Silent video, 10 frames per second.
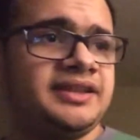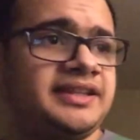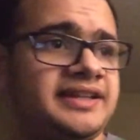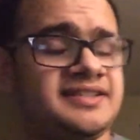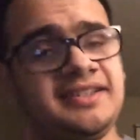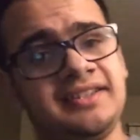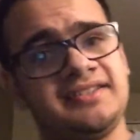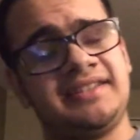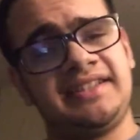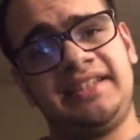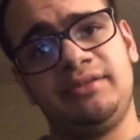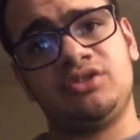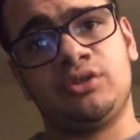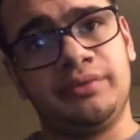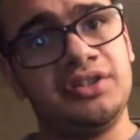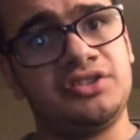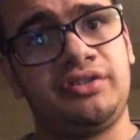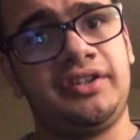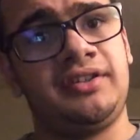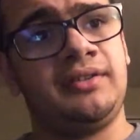the idea is that he was
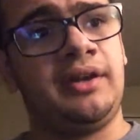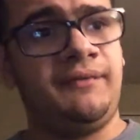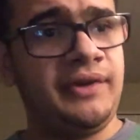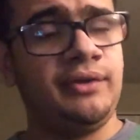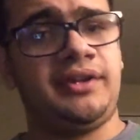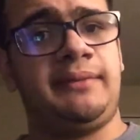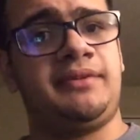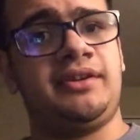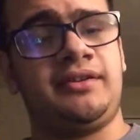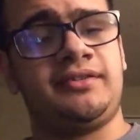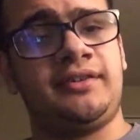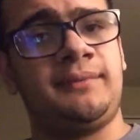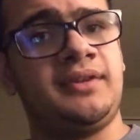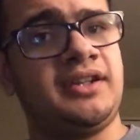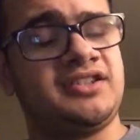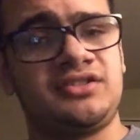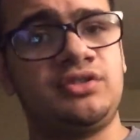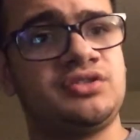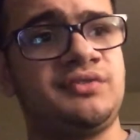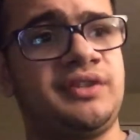originally a video game character,
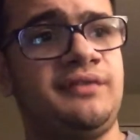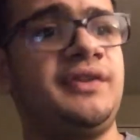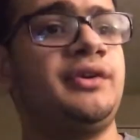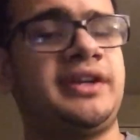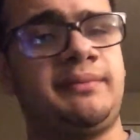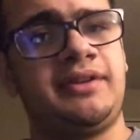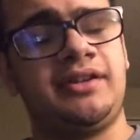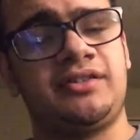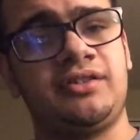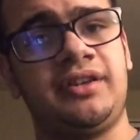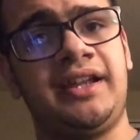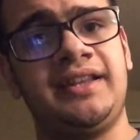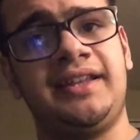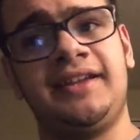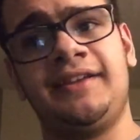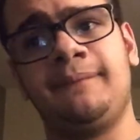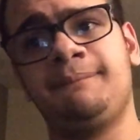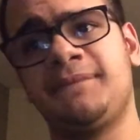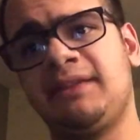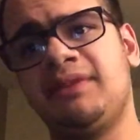exclusively a video game character, and then
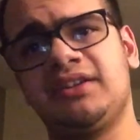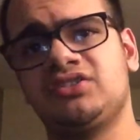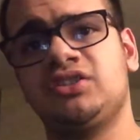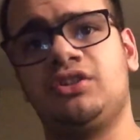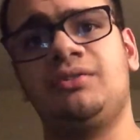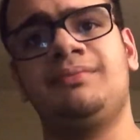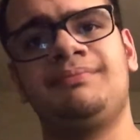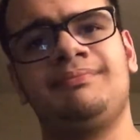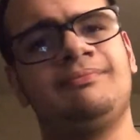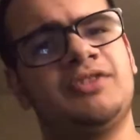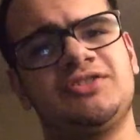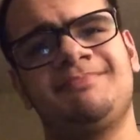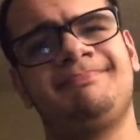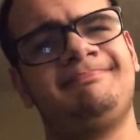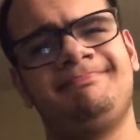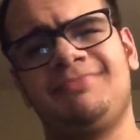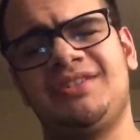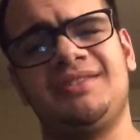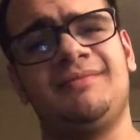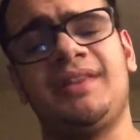they made a show which
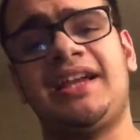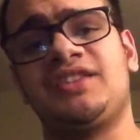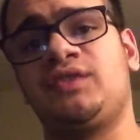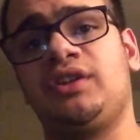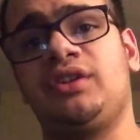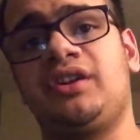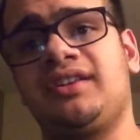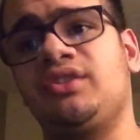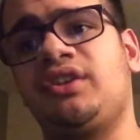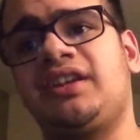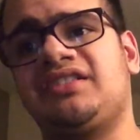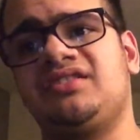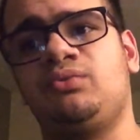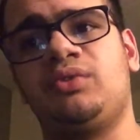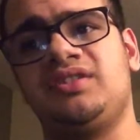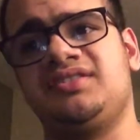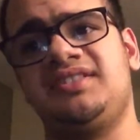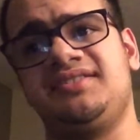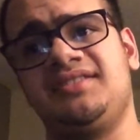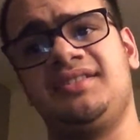didn't last very long. It only lasted 1
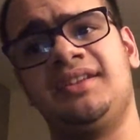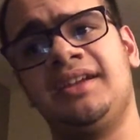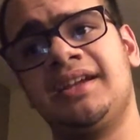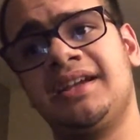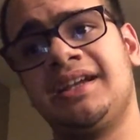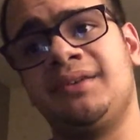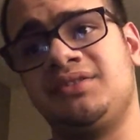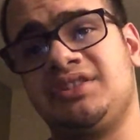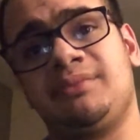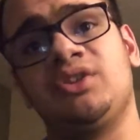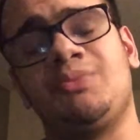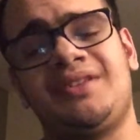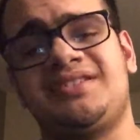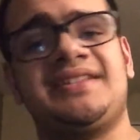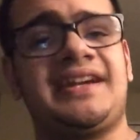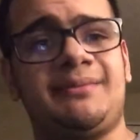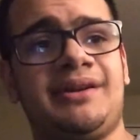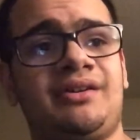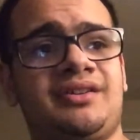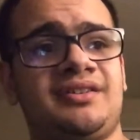season, which I'm a little bit sad
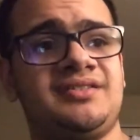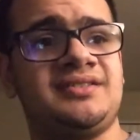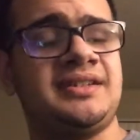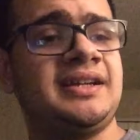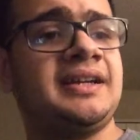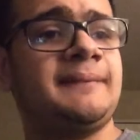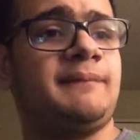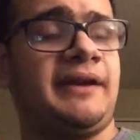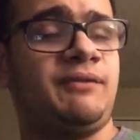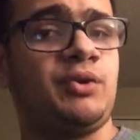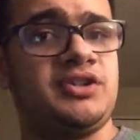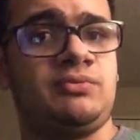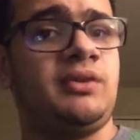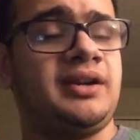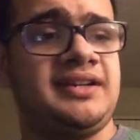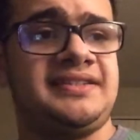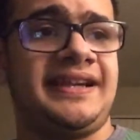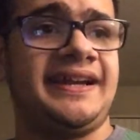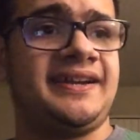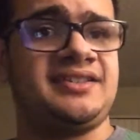about because I've always wanted
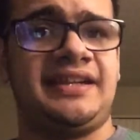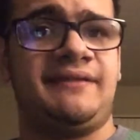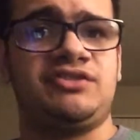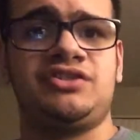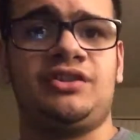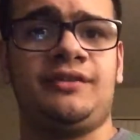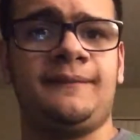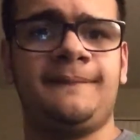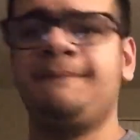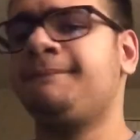Tak to have a show,